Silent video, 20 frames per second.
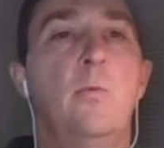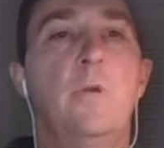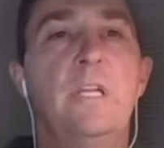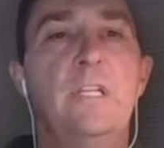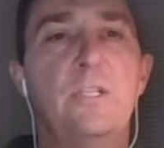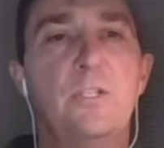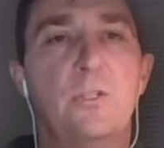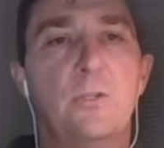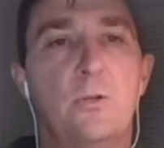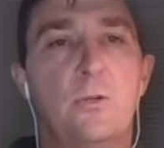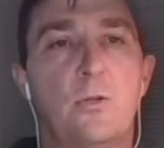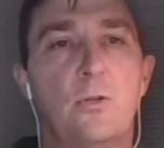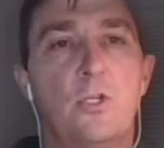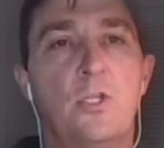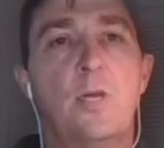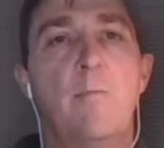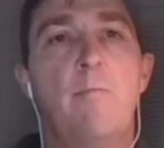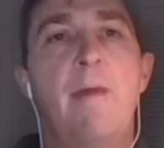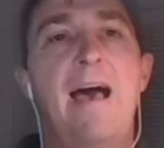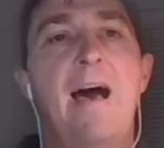
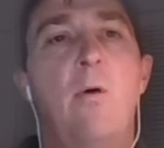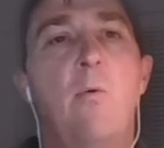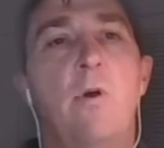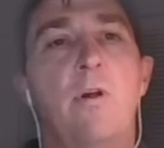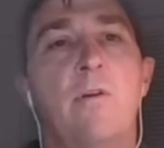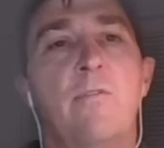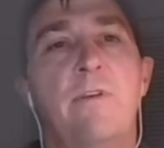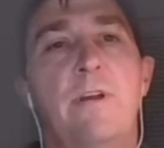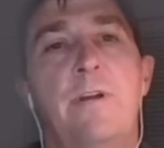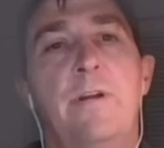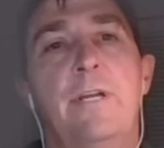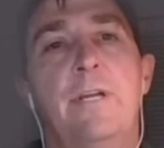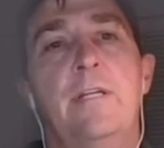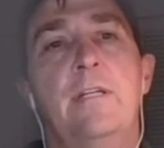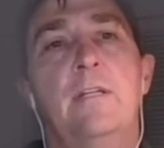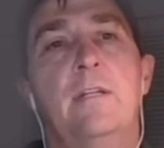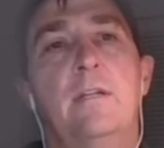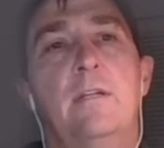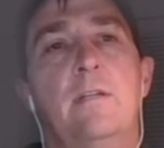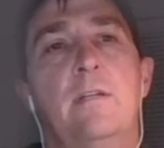Research the malware
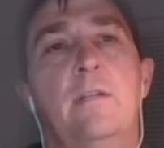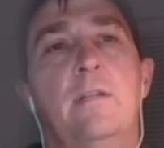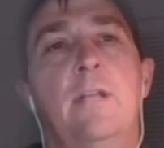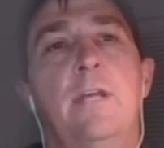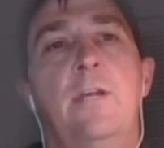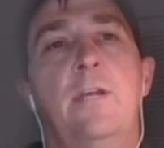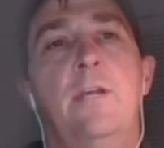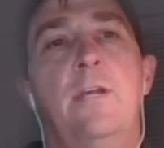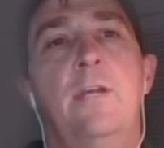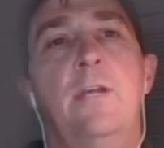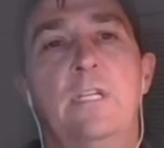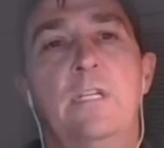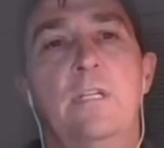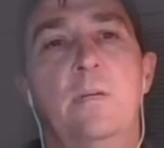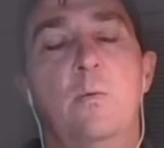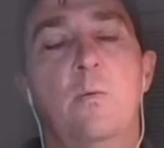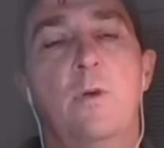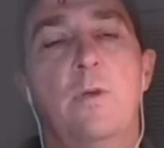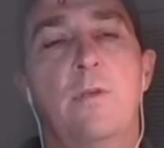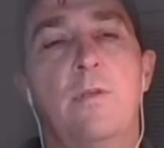variant that you're
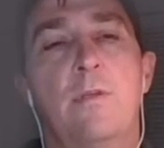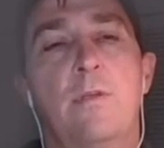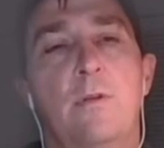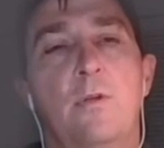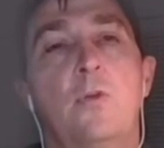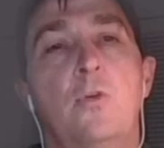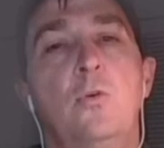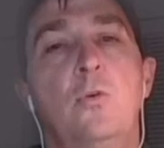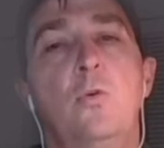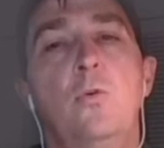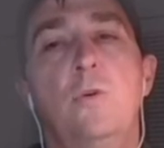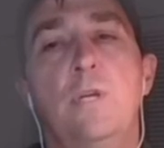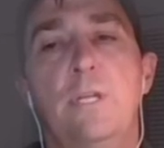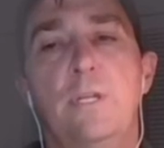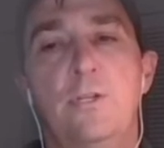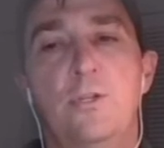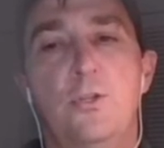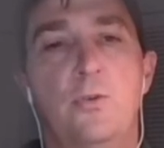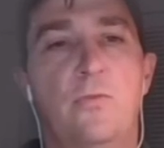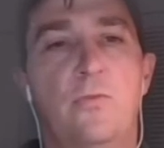dealing with. Google
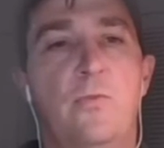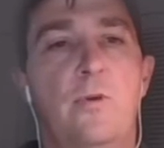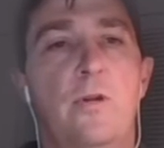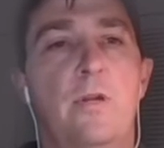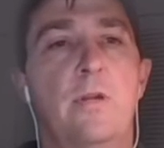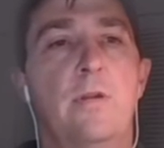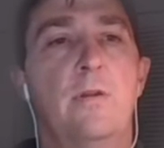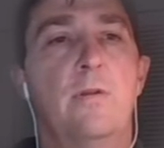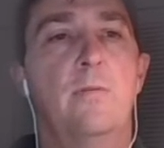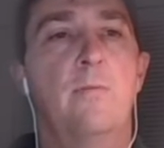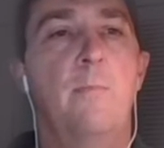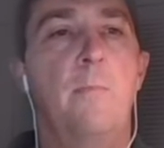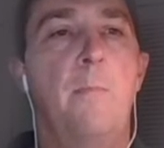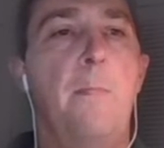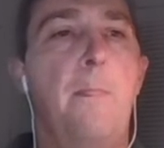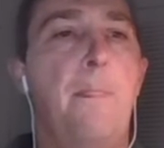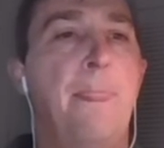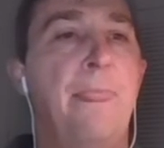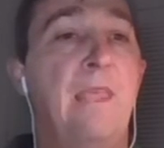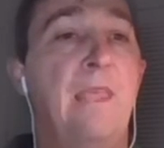is your friend.
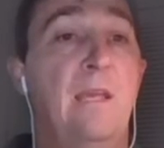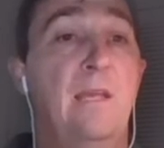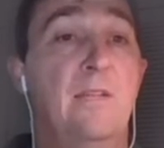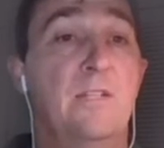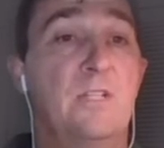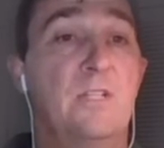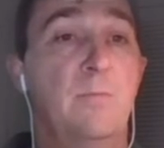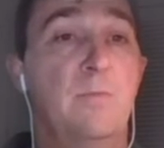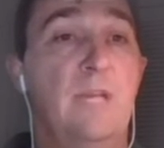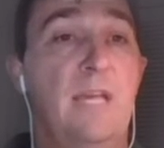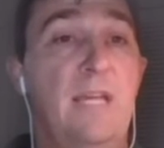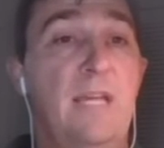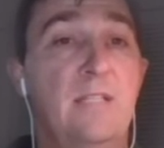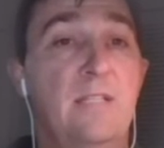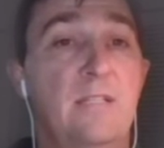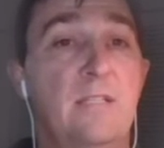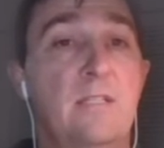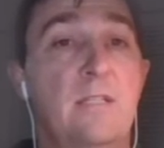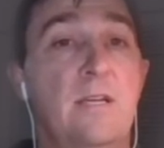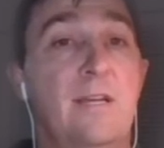In some
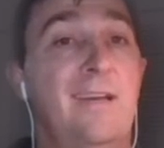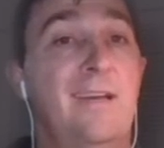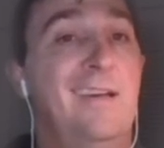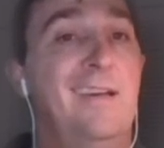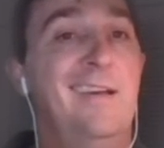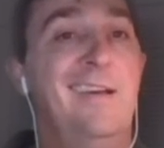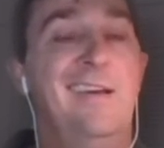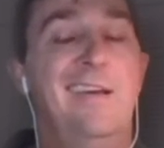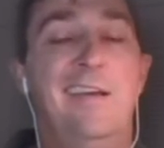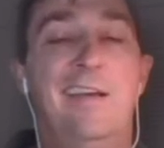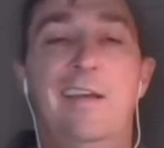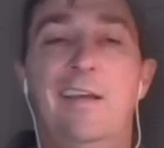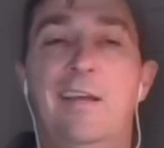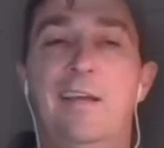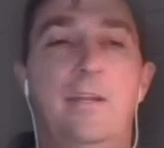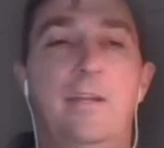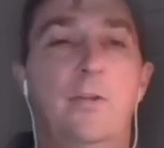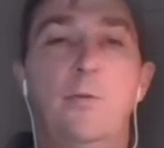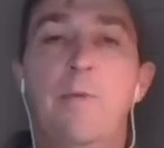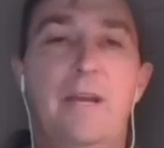cases,
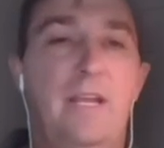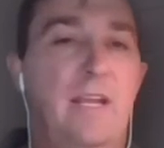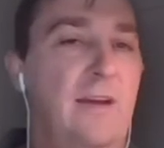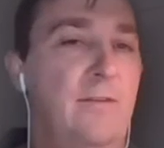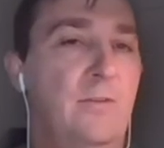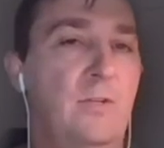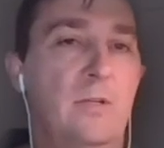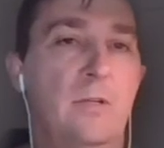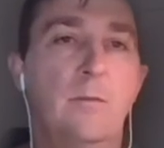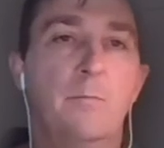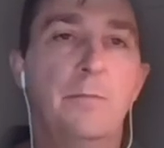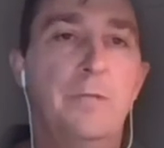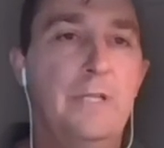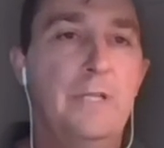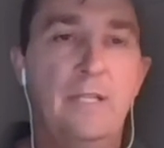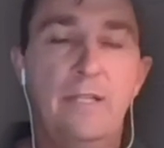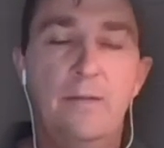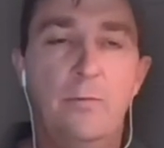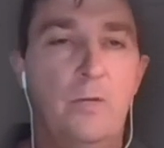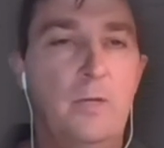you might have to
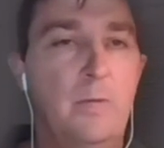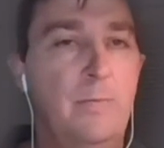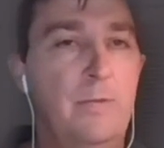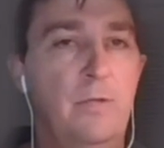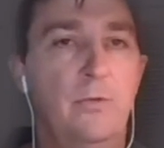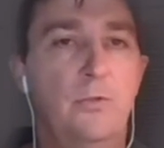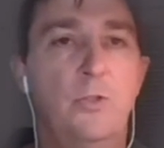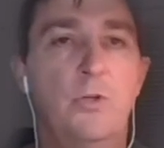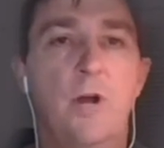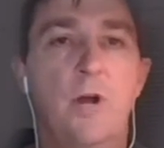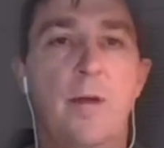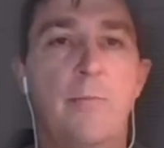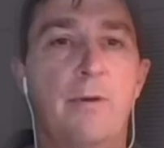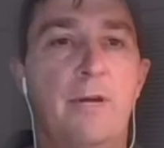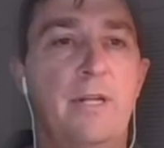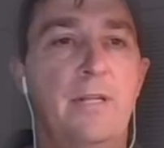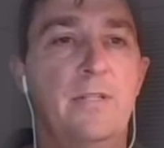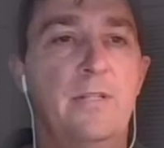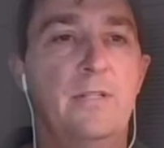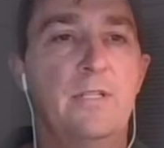completely rebuild your
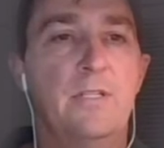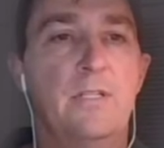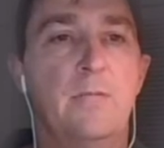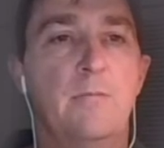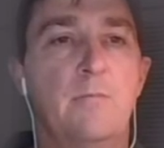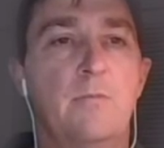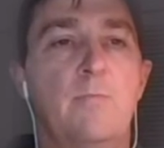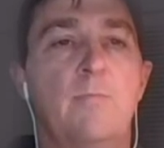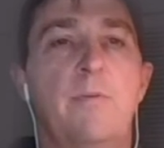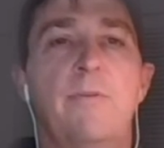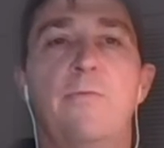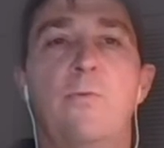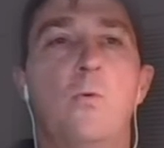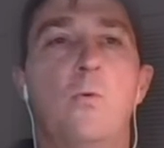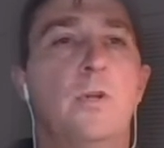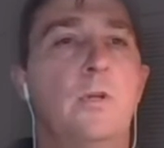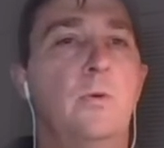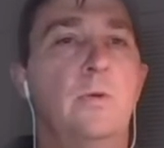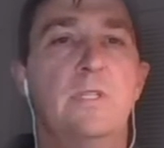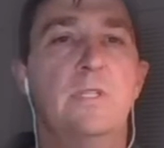operating systems
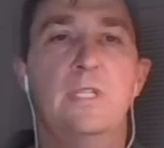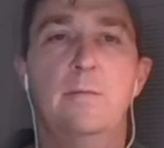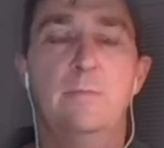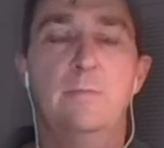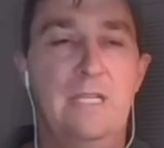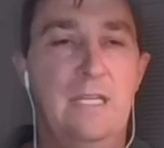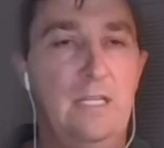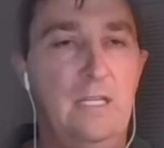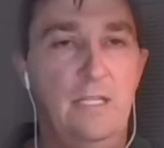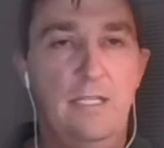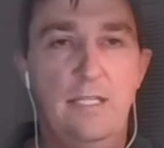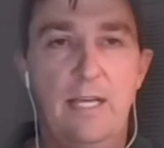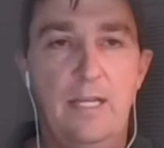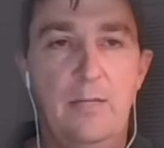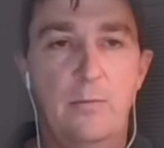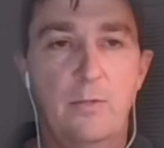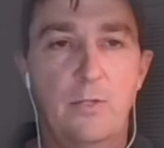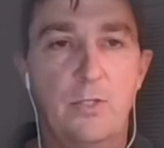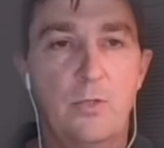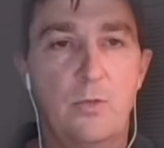before you attempt any
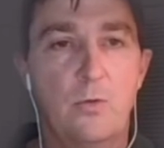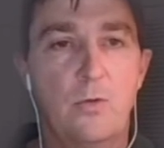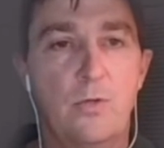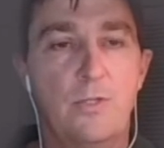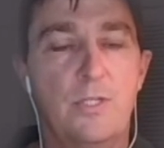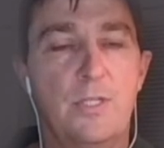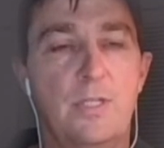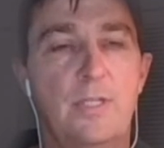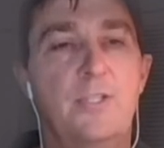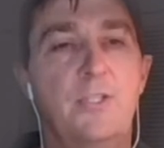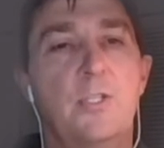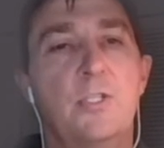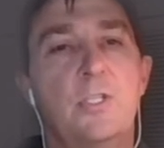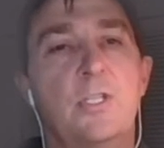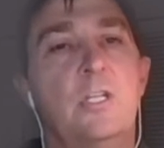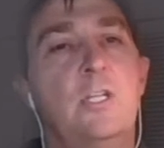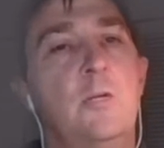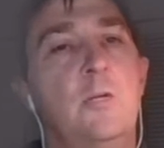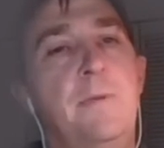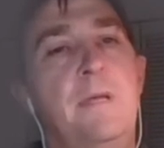data restores. It's
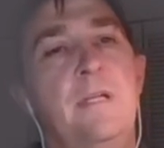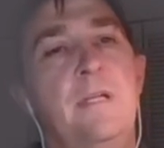just going to